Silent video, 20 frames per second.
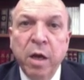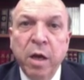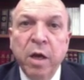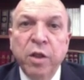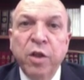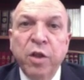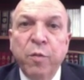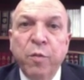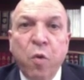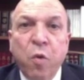
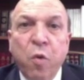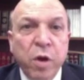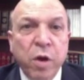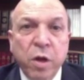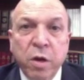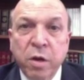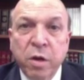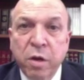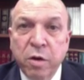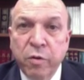The more
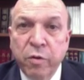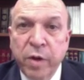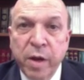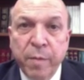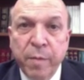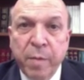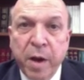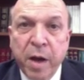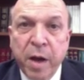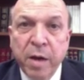you can agree
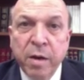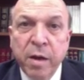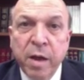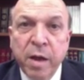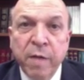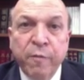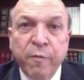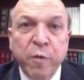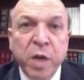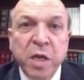upon,
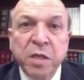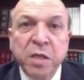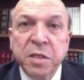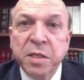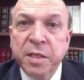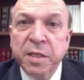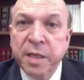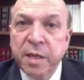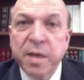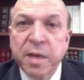if we can
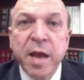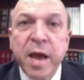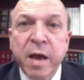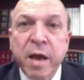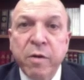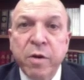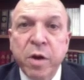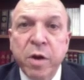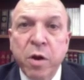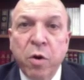sit
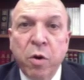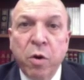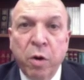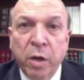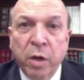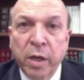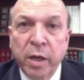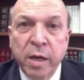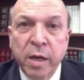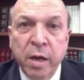down
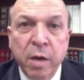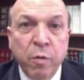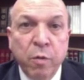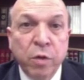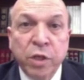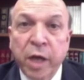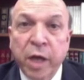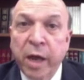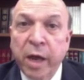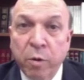early,
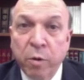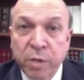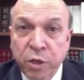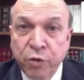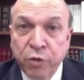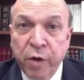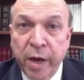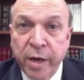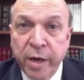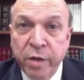which I always
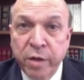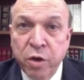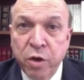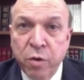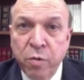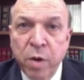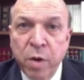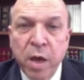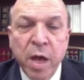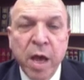try to
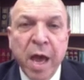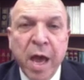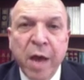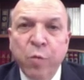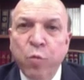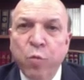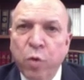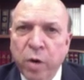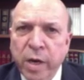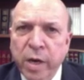do,
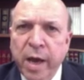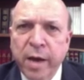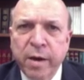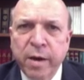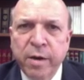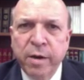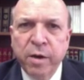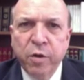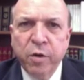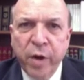and work out
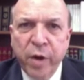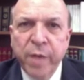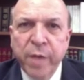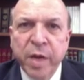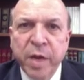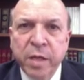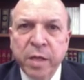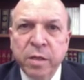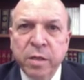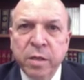an
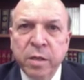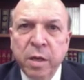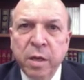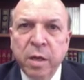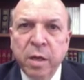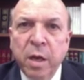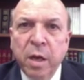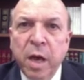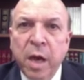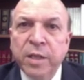agreement
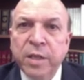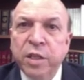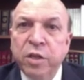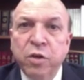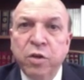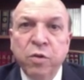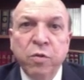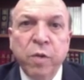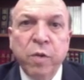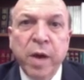as
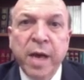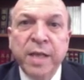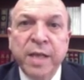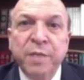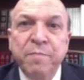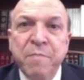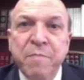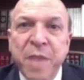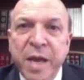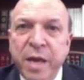to
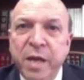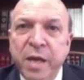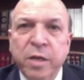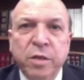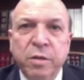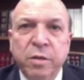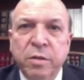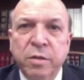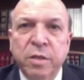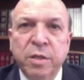as many
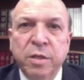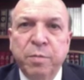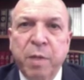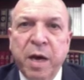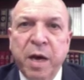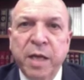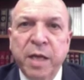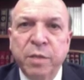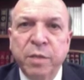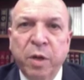issues as
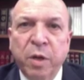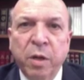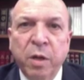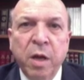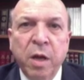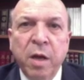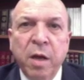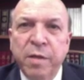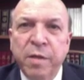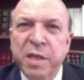possible,
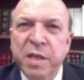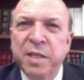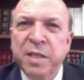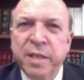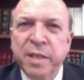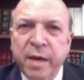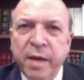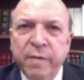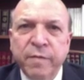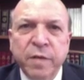this
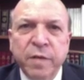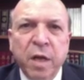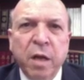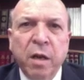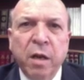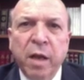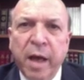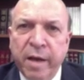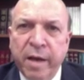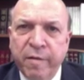saves a
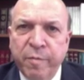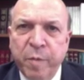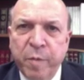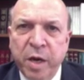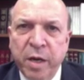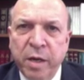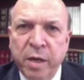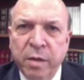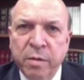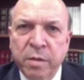lot of
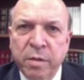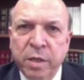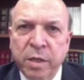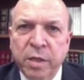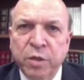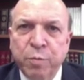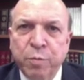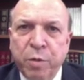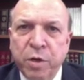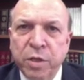money to
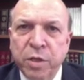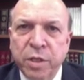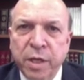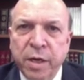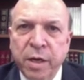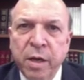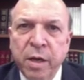each person.